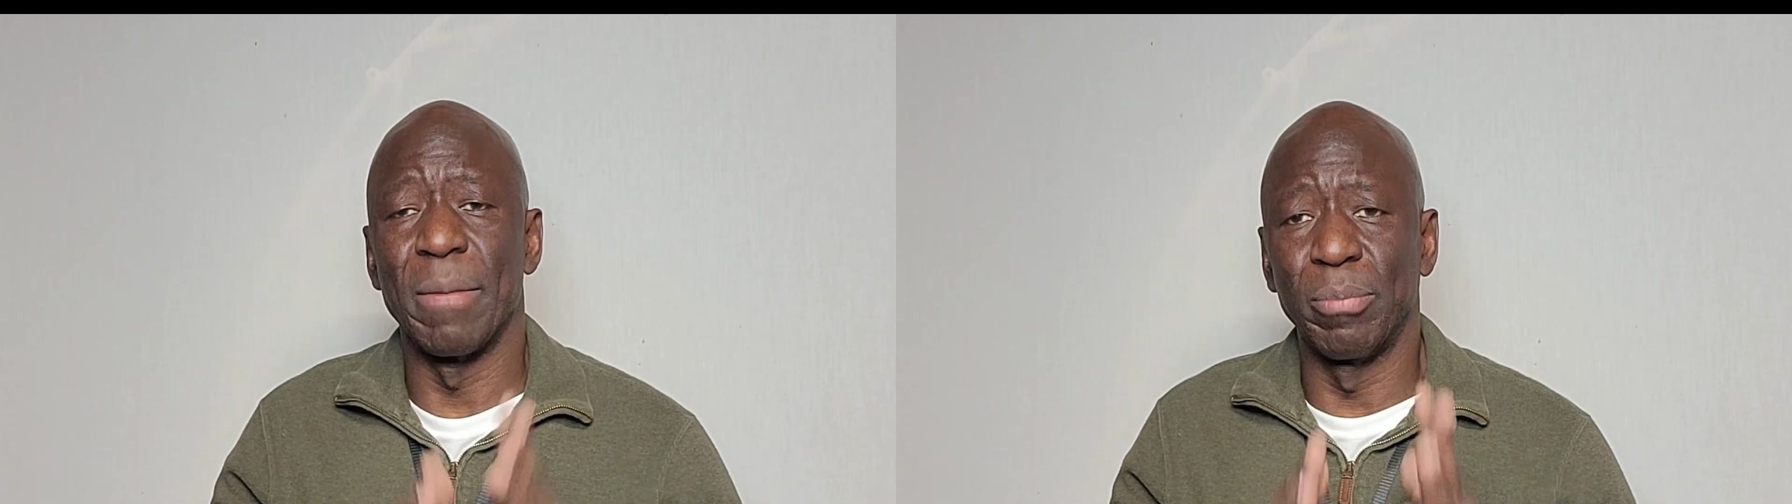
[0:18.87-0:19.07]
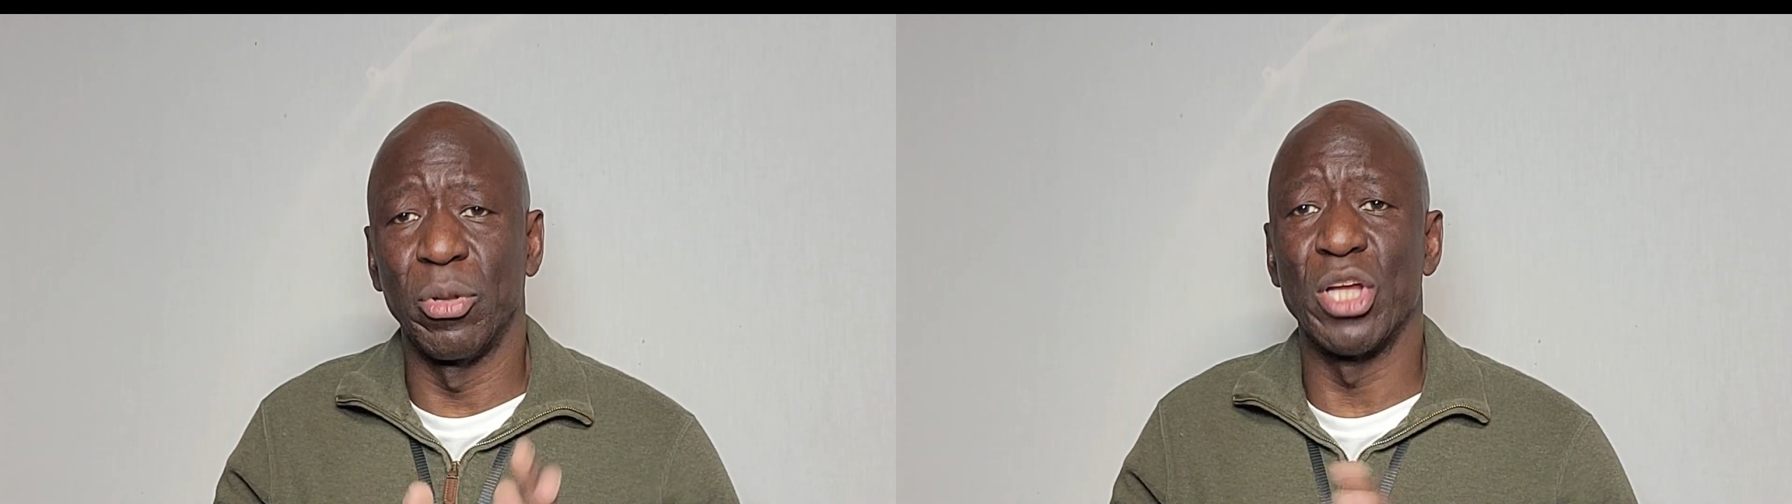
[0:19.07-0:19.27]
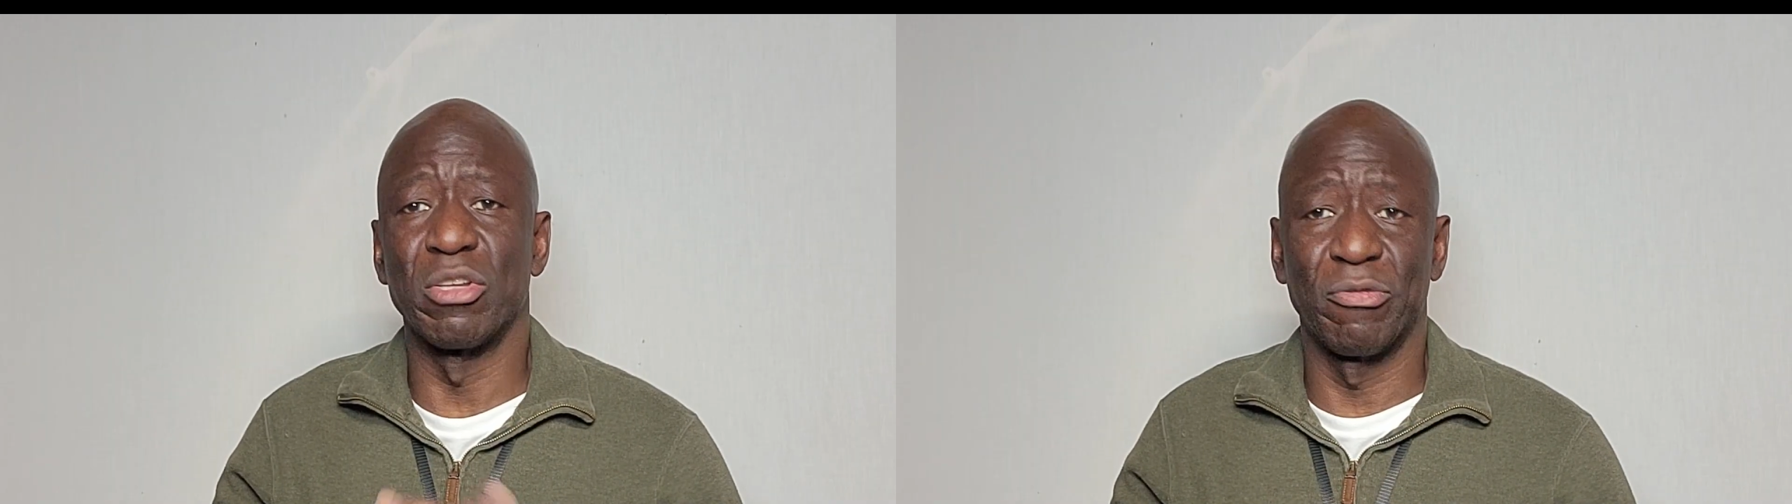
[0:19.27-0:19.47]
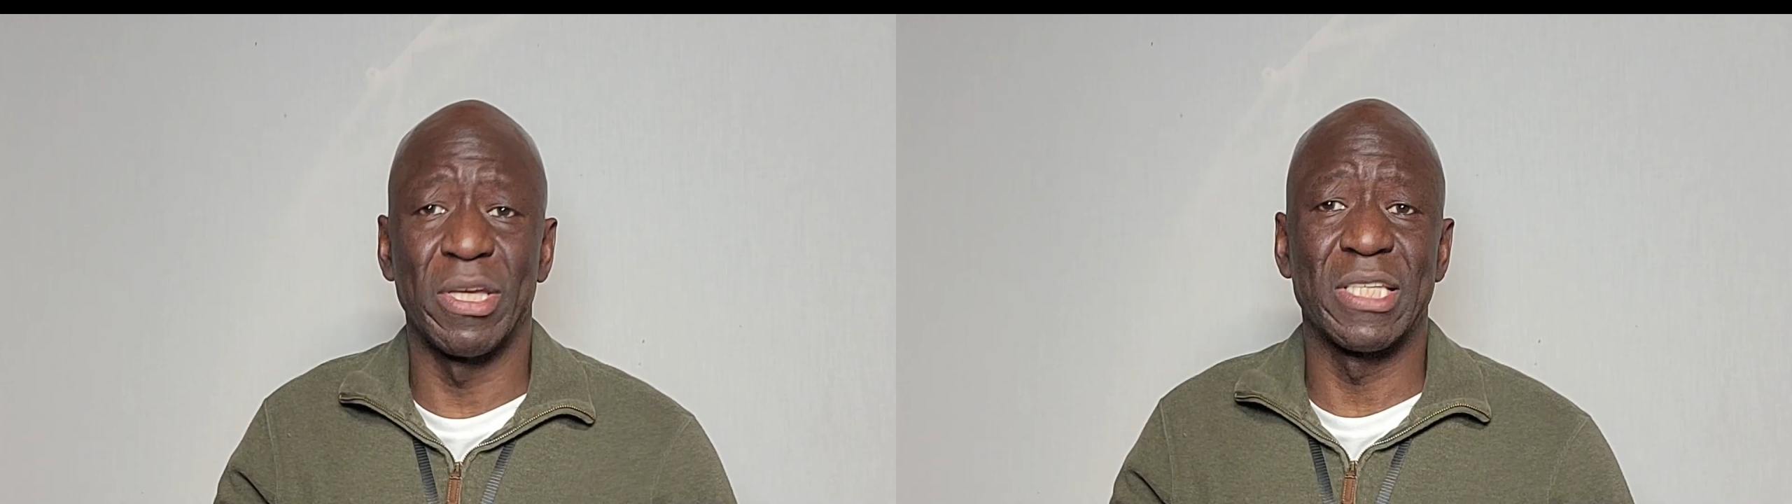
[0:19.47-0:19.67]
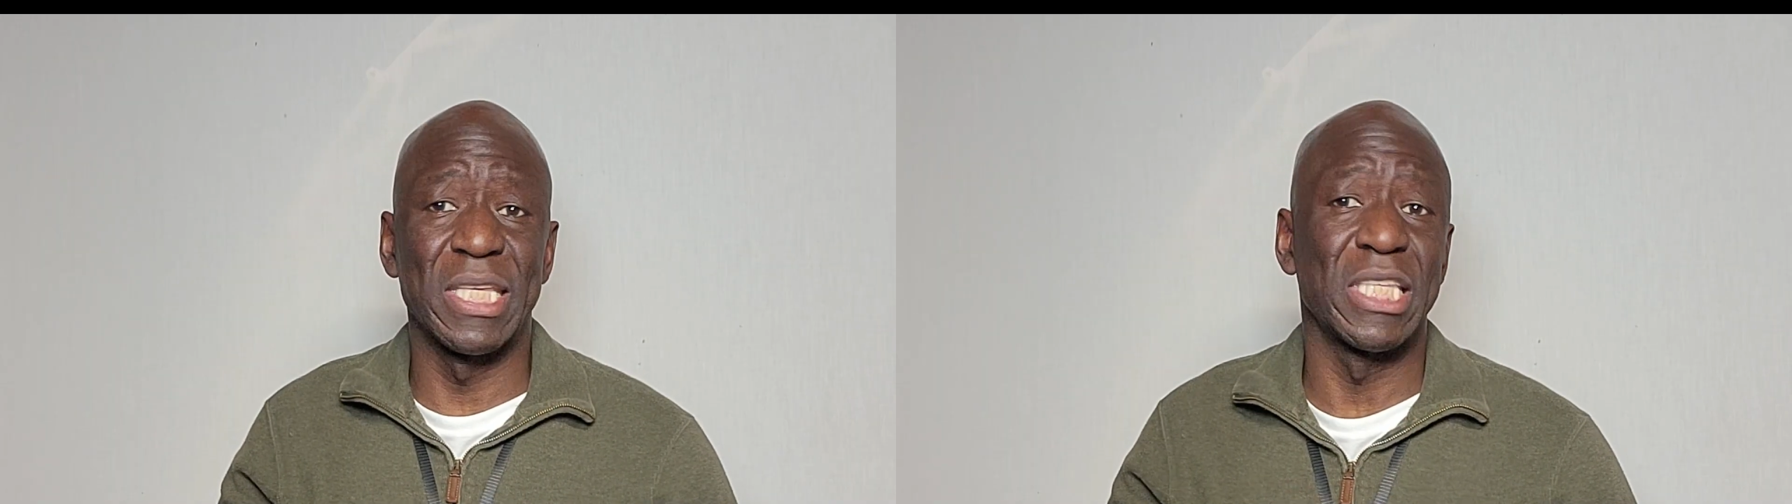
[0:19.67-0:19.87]
employed to
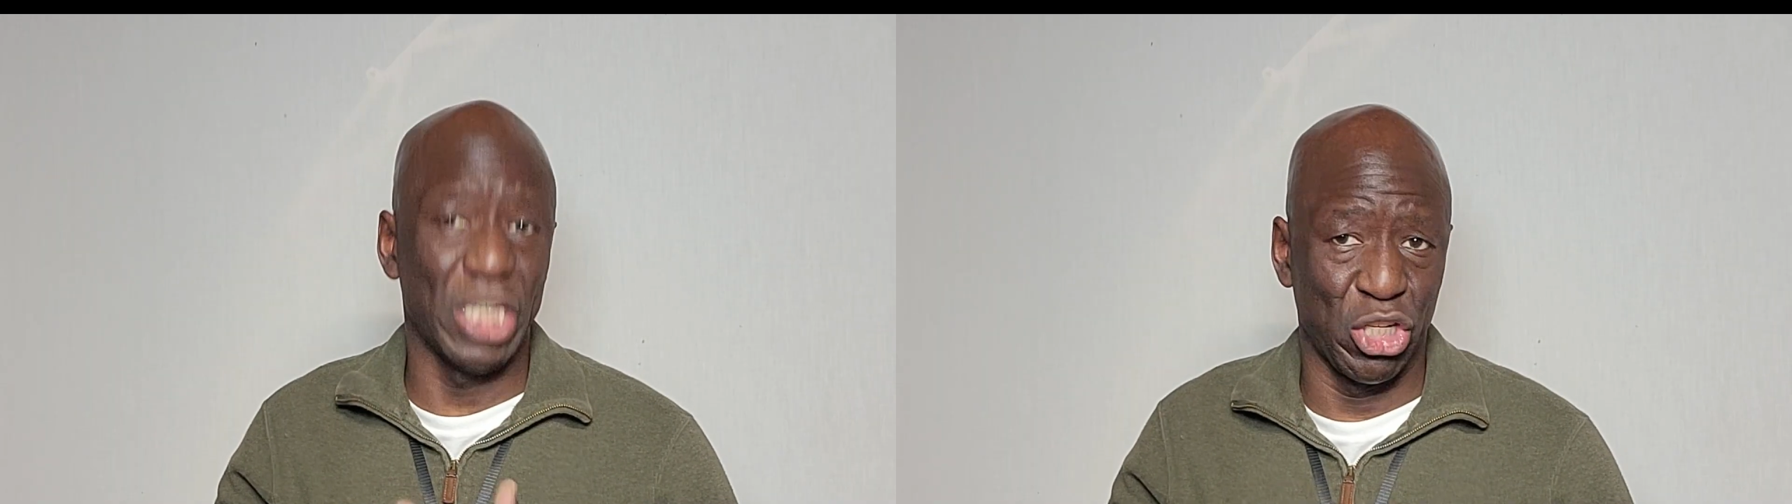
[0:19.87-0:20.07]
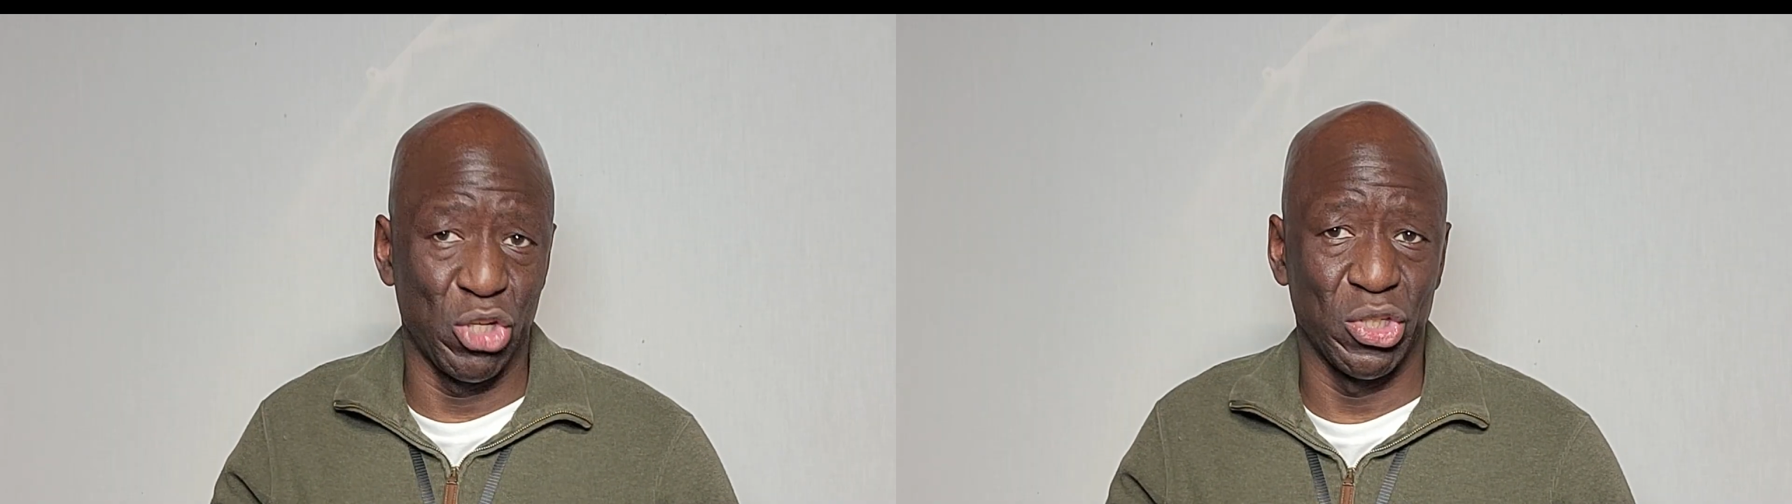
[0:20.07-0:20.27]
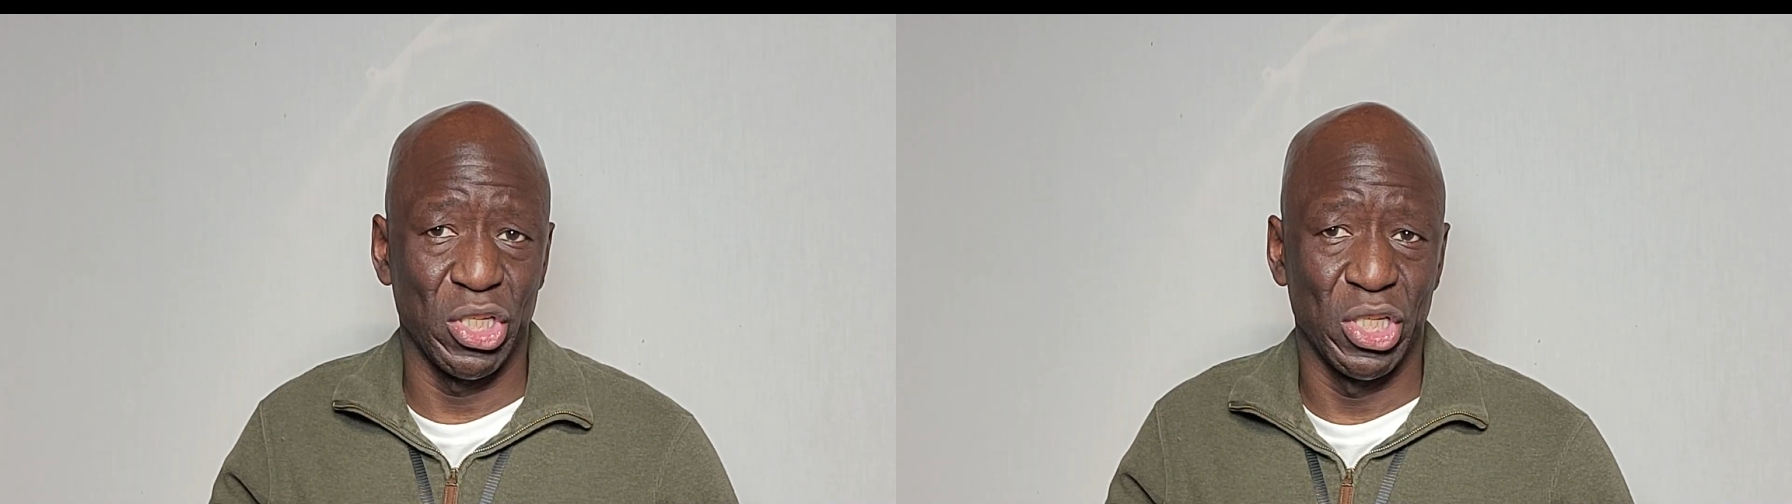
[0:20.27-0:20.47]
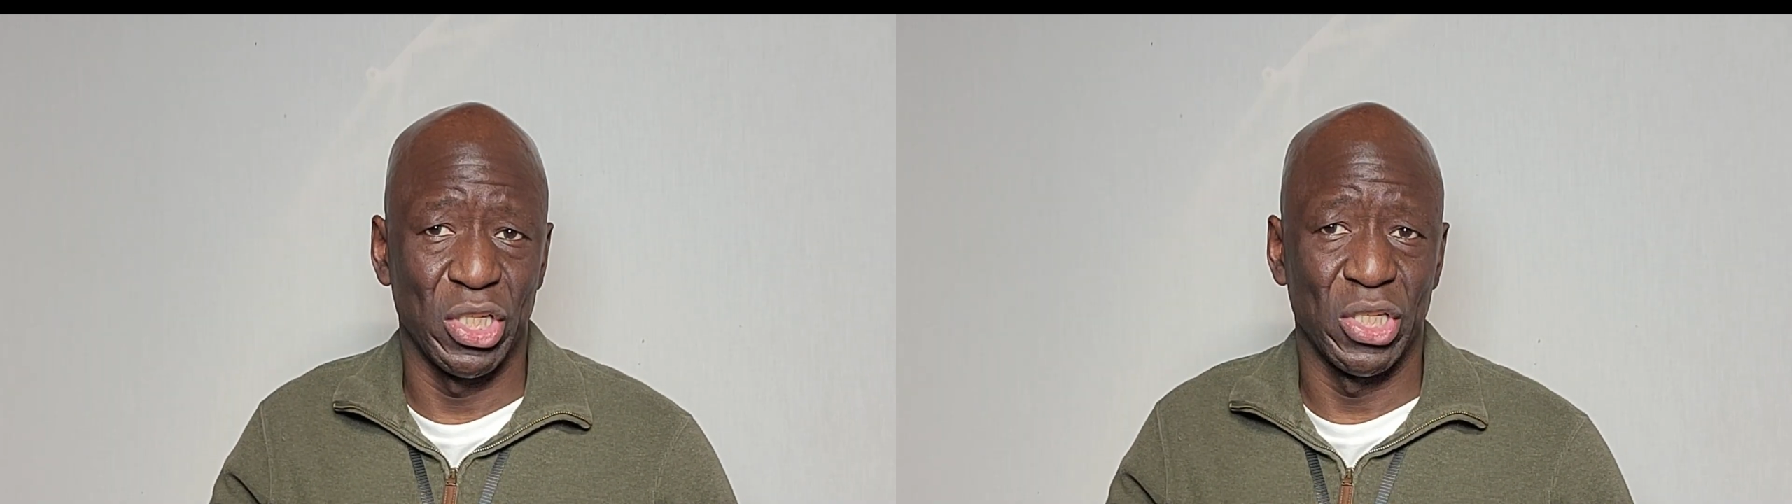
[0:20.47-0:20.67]
fix these issues.